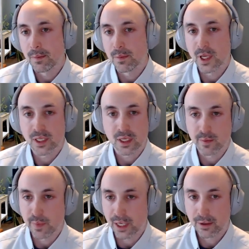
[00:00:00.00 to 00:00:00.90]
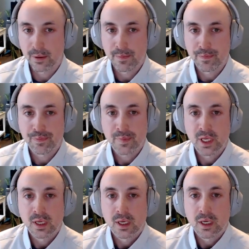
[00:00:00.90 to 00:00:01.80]
It doesn't matter.
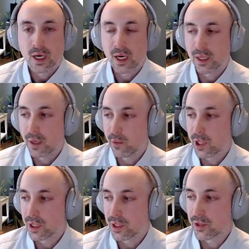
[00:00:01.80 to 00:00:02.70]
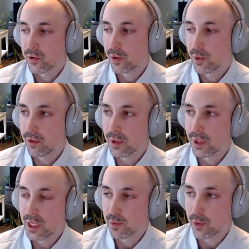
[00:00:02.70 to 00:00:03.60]
And then we can distribute
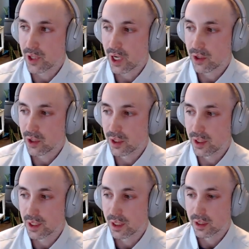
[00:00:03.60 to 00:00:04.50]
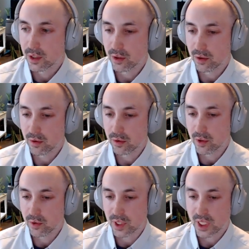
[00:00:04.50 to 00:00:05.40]
these projections
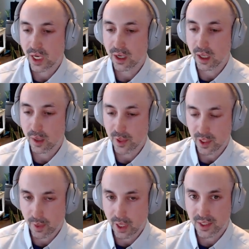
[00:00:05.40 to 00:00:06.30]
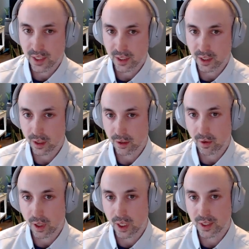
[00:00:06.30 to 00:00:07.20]
to scale up its processing
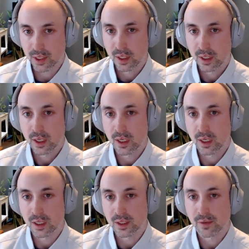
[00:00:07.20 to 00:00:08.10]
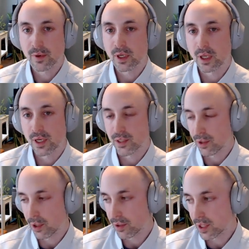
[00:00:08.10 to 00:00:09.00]
across different cluster
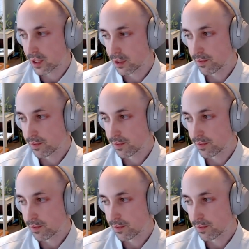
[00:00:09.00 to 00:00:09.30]
nodes.